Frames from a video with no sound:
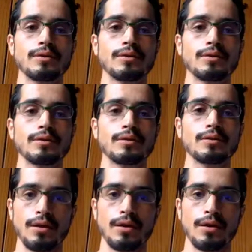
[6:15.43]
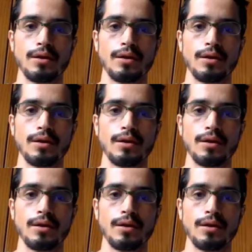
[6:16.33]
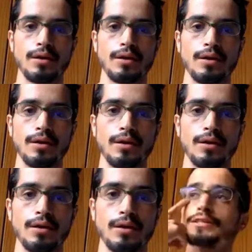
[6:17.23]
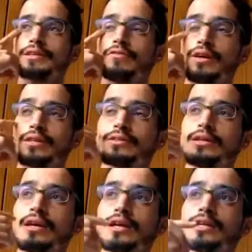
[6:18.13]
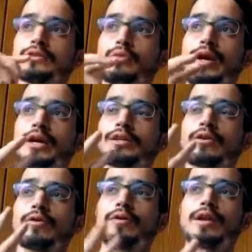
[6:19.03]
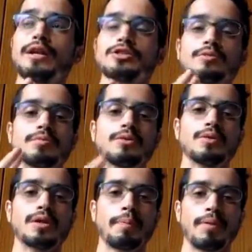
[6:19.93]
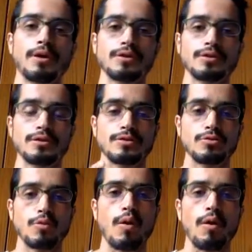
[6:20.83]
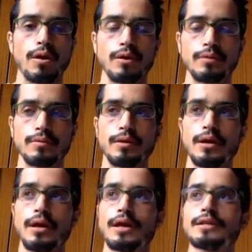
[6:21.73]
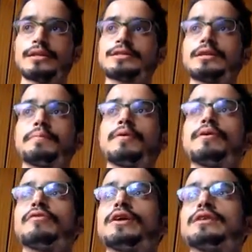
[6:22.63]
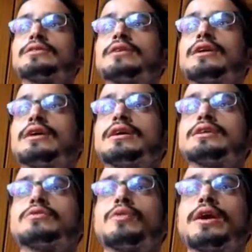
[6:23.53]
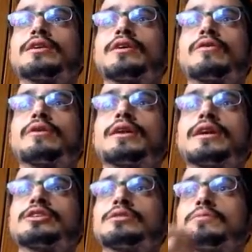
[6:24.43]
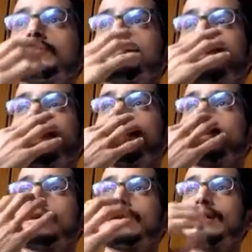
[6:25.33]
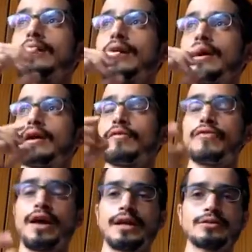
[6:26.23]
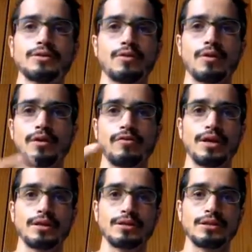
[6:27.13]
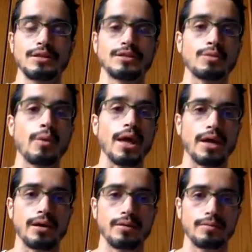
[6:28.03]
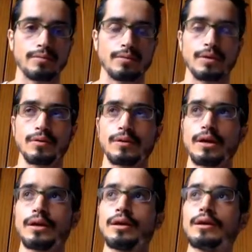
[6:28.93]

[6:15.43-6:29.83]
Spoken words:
okay? Because by definition, the complex event is where the correlation between the parts is strong, and the simple event is where the correlation between facts or events is weak, okay?